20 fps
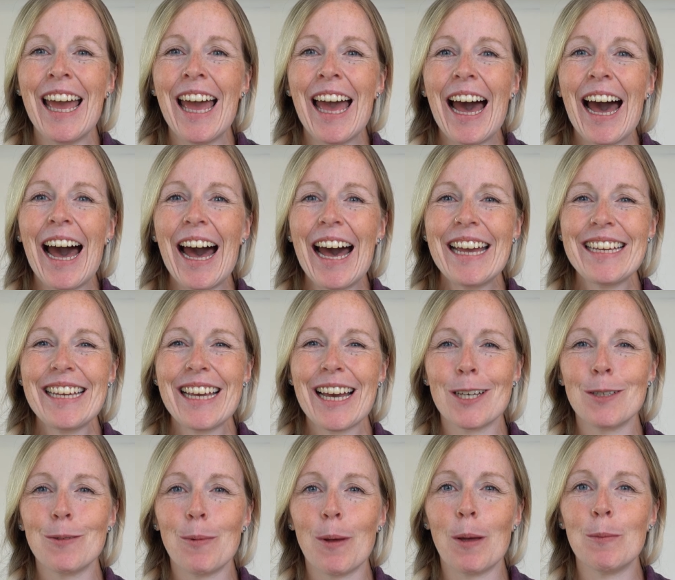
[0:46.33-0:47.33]
Hi,
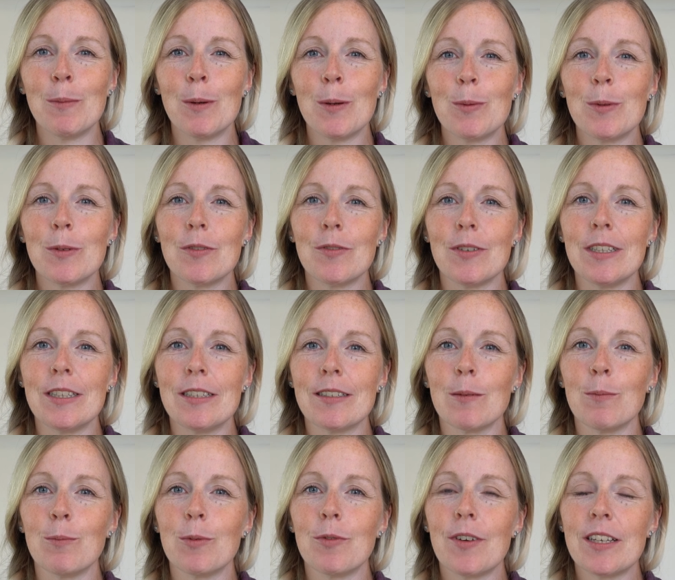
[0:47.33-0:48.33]
I'm Emma with Really
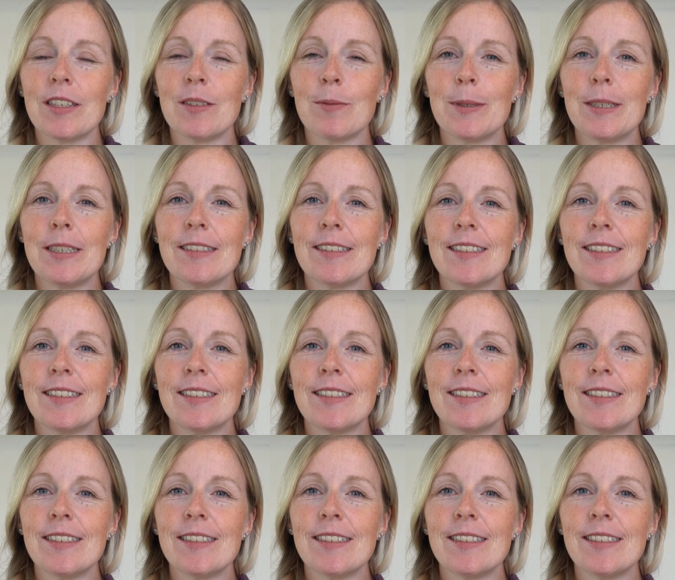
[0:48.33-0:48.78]
Simple Recipes,